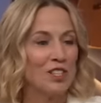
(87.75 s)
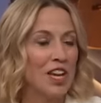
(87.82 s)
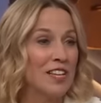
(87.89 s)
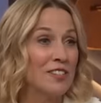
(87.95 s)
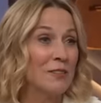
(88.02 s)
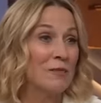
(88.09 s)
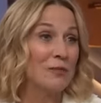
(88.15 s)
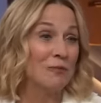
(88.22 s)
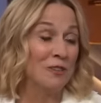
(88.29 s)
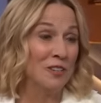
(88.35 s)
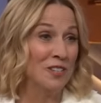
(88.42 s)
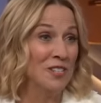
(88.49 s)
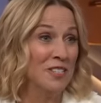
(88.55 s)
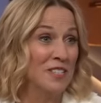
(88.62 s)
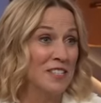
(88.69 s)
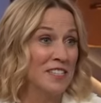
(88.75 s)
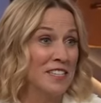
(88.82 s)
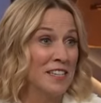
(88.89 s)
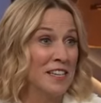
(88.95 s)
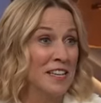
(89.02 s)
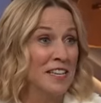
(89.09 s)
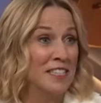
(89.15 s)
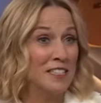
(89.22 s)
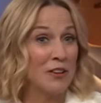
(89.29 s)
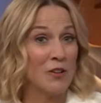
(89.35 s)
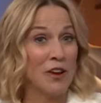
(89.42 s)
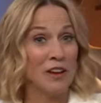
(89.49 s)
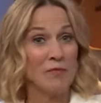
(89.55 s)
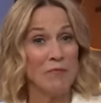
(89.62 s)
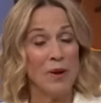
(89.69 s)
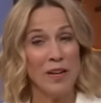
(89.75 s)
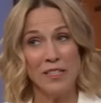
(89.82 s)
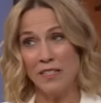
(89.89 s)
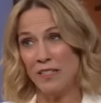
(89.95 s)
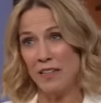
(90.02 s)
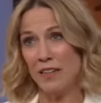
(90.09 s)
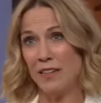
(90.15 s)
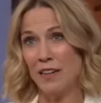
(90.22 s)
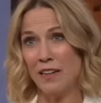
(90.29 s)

changed some of the words. Yeah. So I, mine said